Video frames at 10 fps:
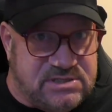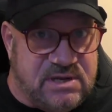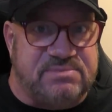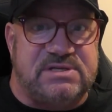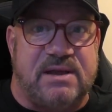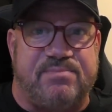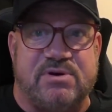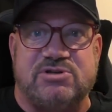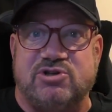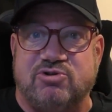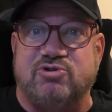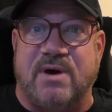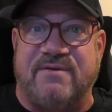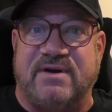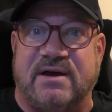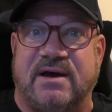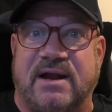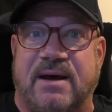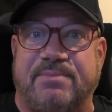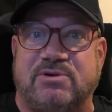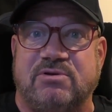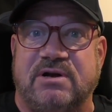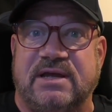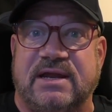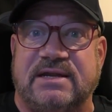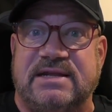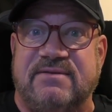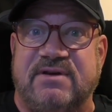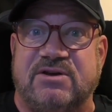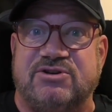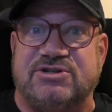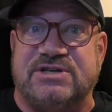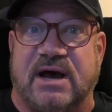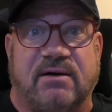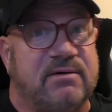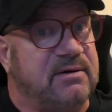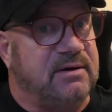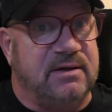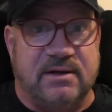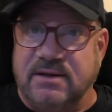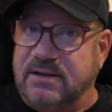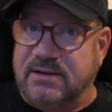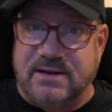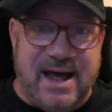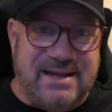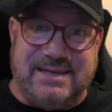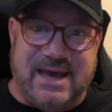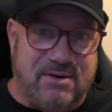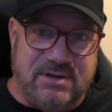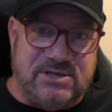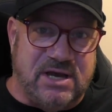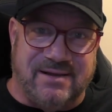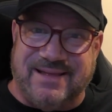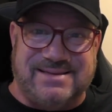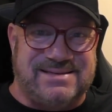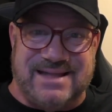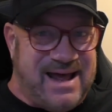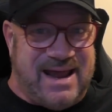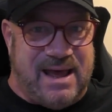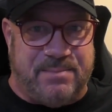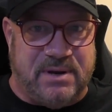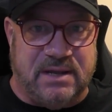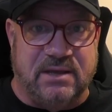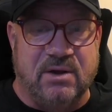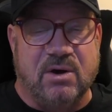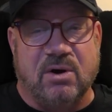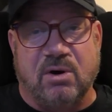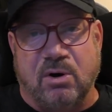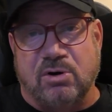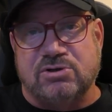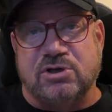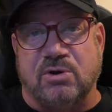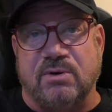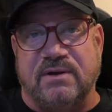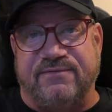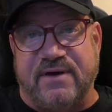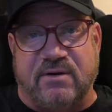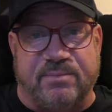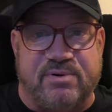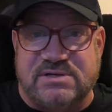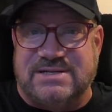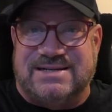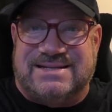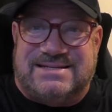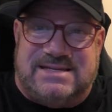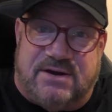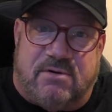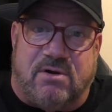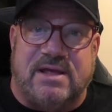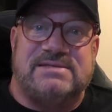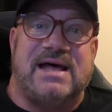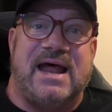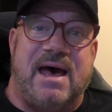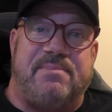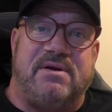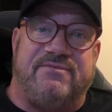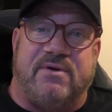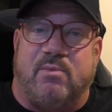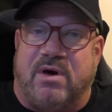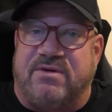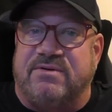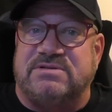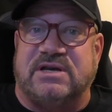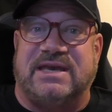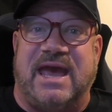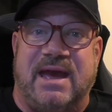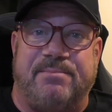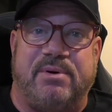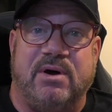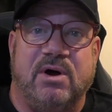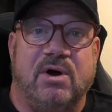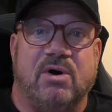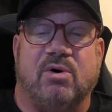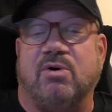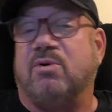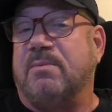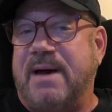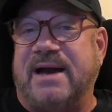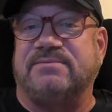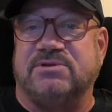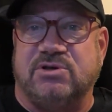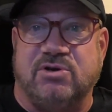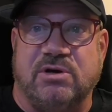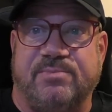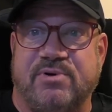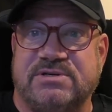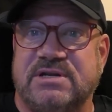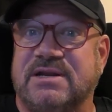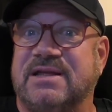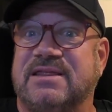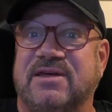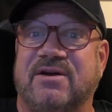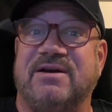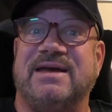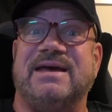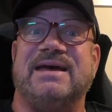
some state prisons, you do have a, an opportunity to get a TV in your cell. Not in county jail. That's not happening. Also, in federal prison, zero. That's not happening from whether it's a camp or to a maximum security prison, there